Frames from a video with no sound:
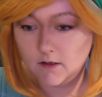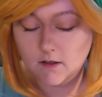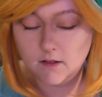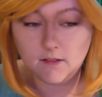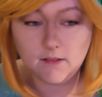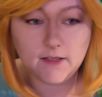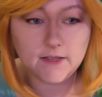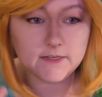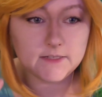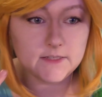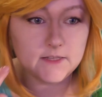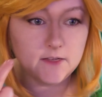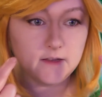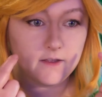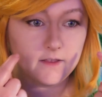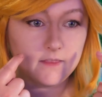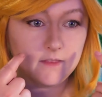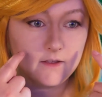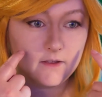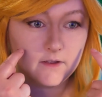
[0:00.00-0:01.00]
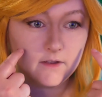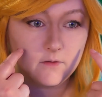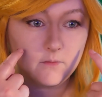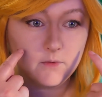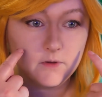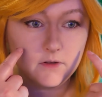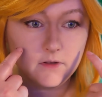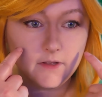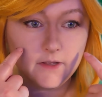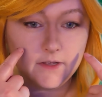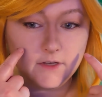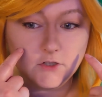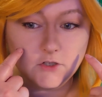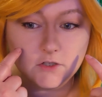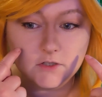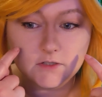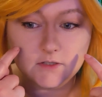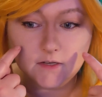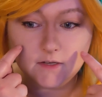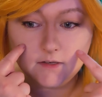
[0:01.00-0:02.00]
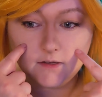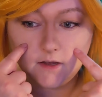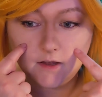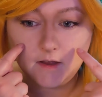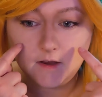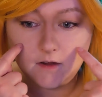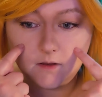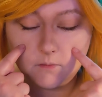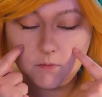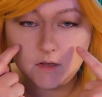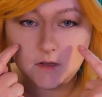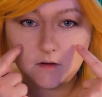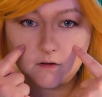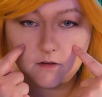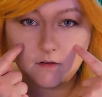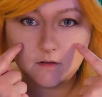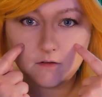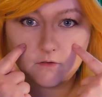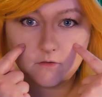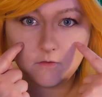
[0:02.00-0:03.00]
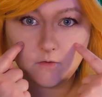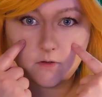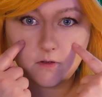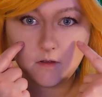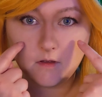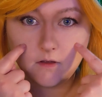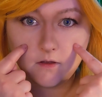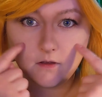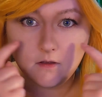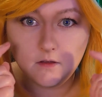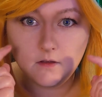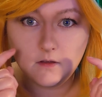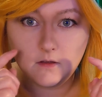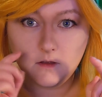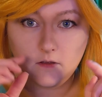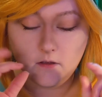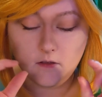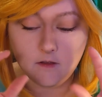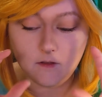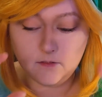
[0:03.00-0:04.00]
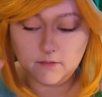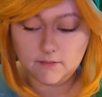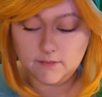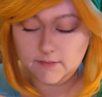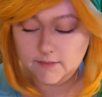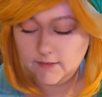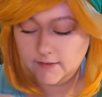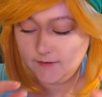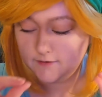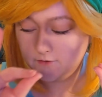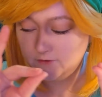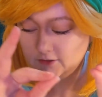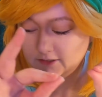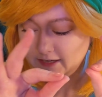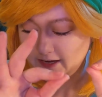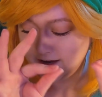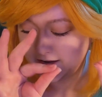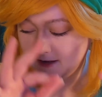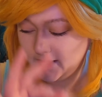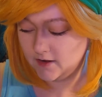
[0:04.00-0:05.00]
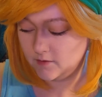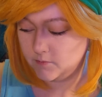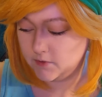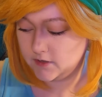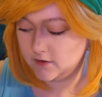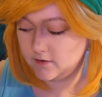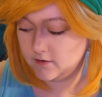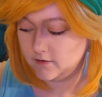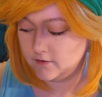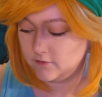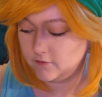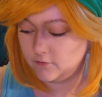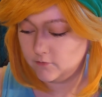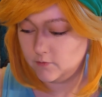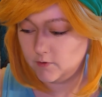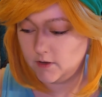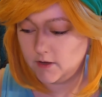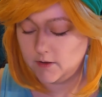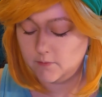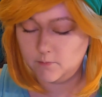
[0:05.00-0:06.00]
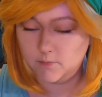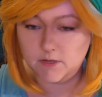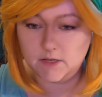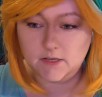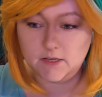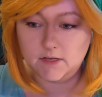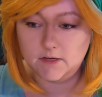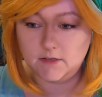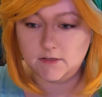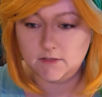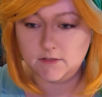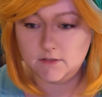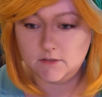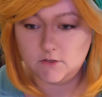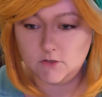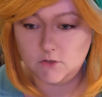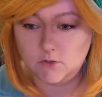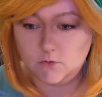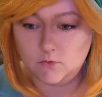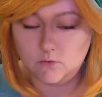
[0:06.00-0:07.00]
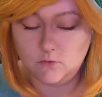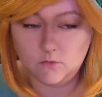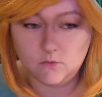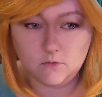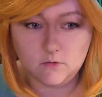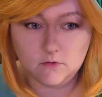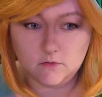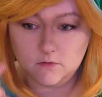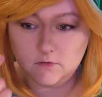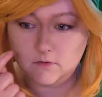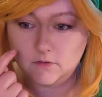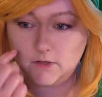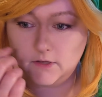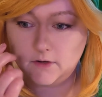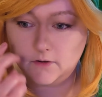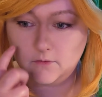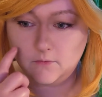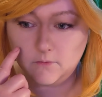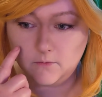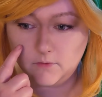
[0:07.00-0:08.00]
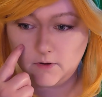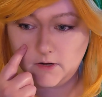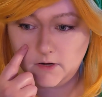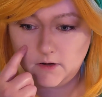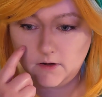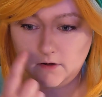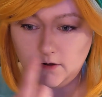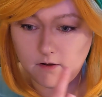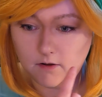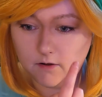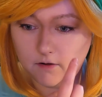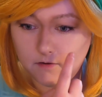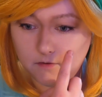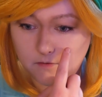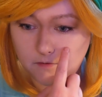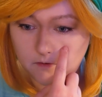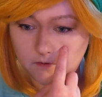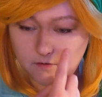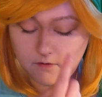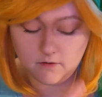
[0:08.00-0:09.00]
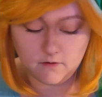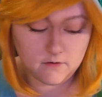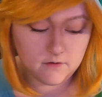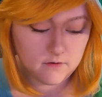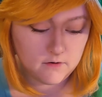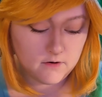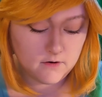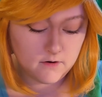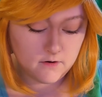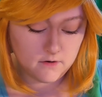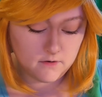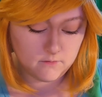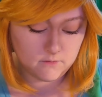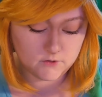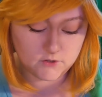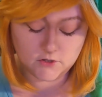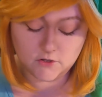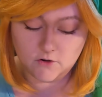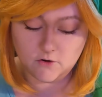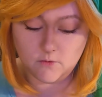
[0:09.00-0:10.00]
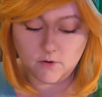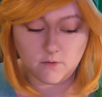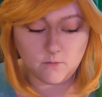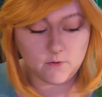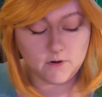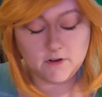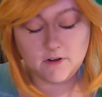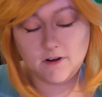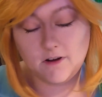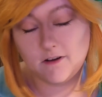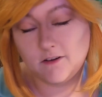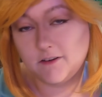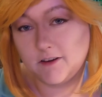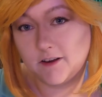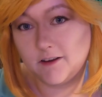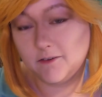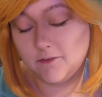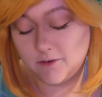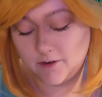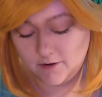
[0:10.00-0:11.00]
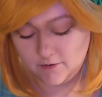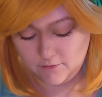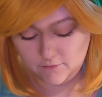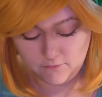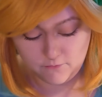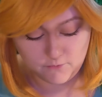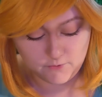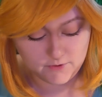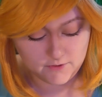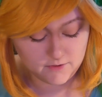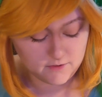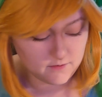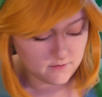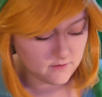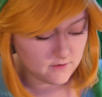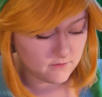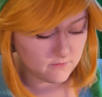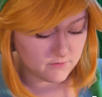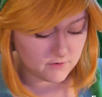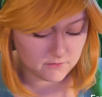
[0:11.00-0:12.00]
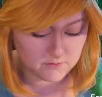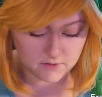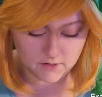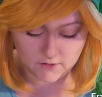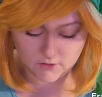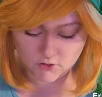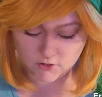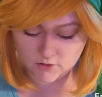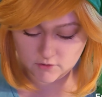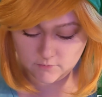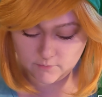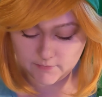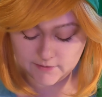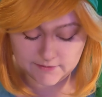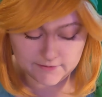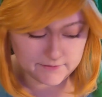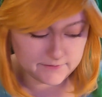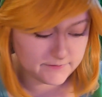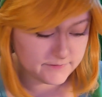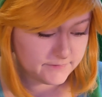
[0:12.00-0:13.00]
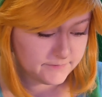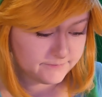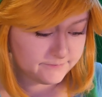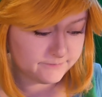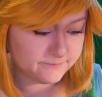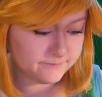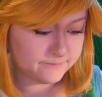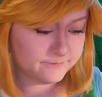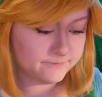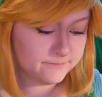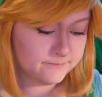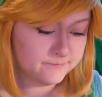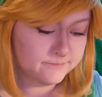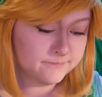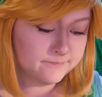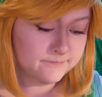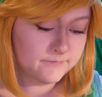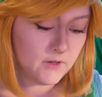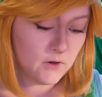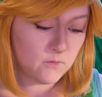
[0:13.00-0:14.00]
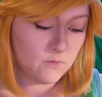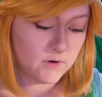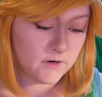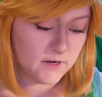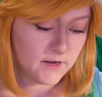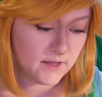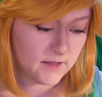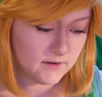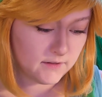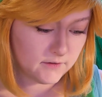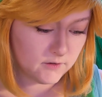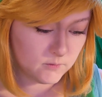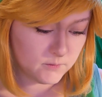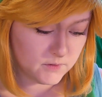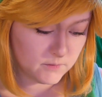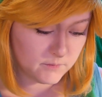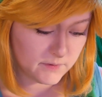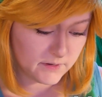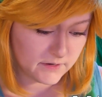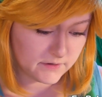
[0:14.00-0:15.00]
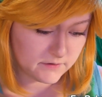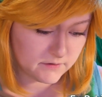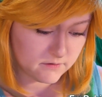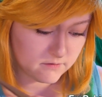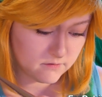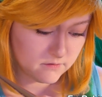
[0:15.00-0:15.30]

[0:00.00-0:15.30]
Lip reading: Last thing, I think I will add just a tiny bit of, little tiny bit of pinkiness to like right here, which I know we worked hard to get rid of with the foundation, but we're going to add a little bit back.